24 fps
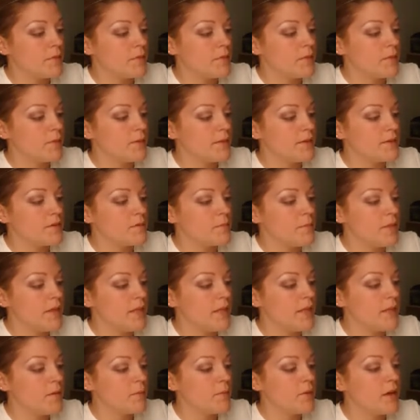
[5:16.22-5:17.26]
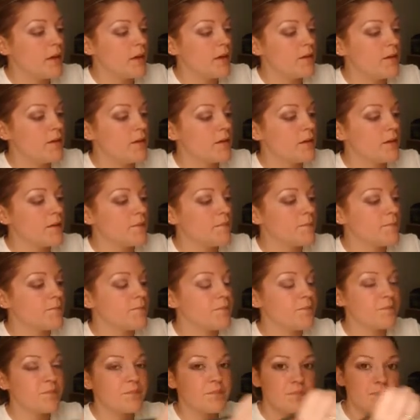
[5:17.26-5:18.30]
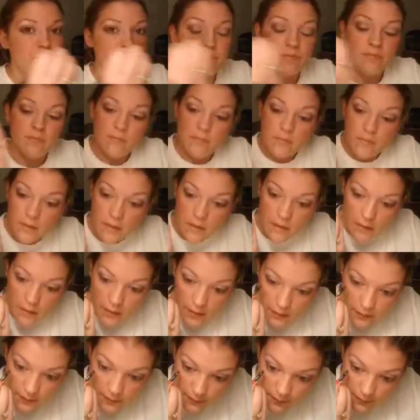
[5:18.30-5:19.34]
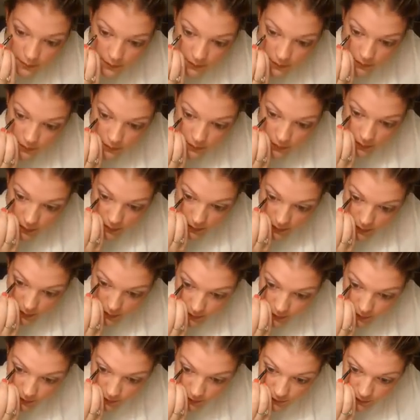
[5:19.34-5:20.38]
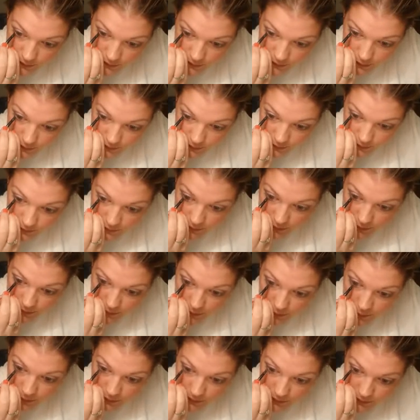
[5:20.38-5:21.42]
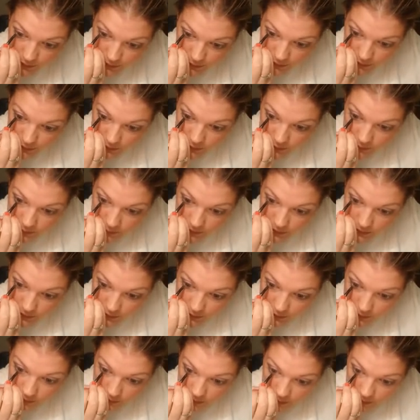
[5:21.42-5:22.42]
this medium color, and you're going to draw kind of on top of where you put some of that dark